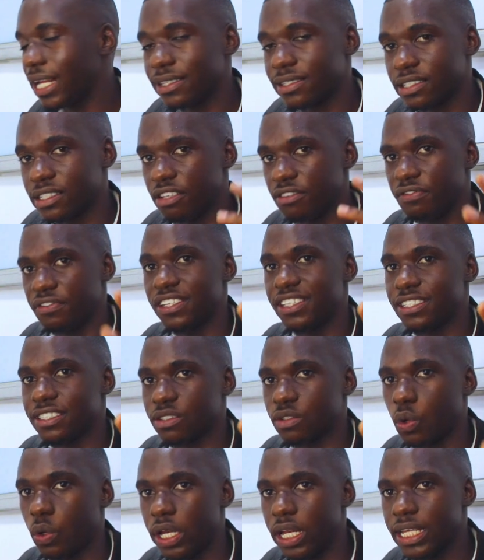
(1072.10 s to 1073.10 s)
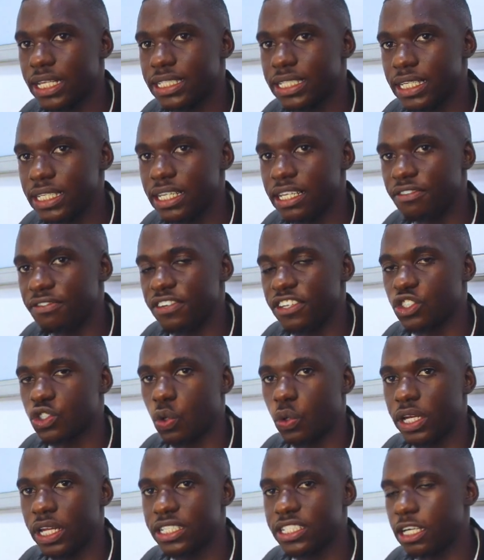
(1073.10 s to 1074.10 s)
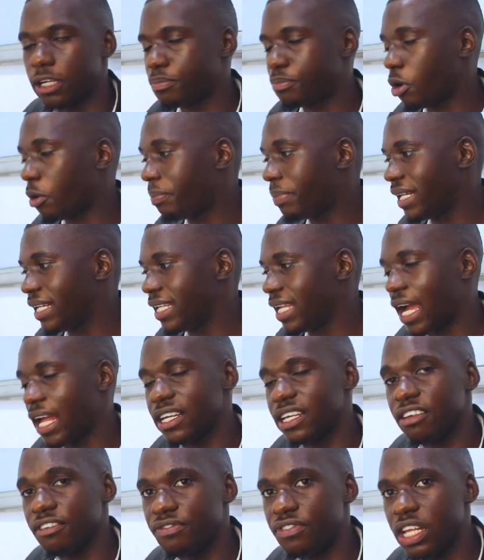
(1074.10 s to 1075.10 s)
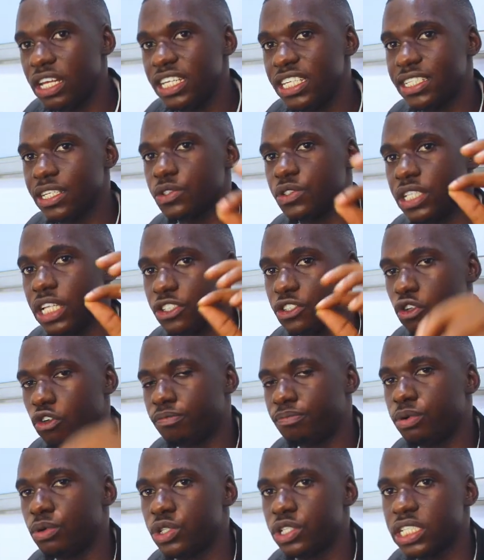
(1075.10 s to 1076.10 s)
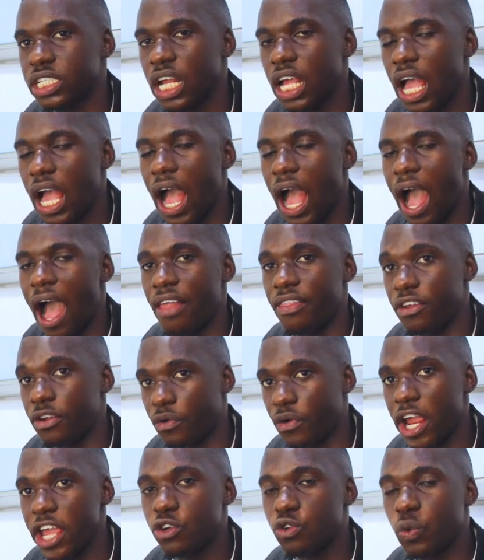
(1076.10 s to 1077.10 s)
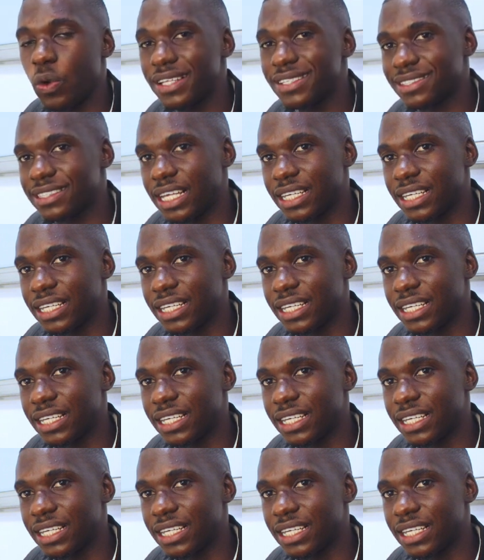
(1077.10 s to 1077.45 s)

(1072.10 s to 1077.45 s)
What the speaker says: That's if it's connected properly, and if the details that you put are the right ones.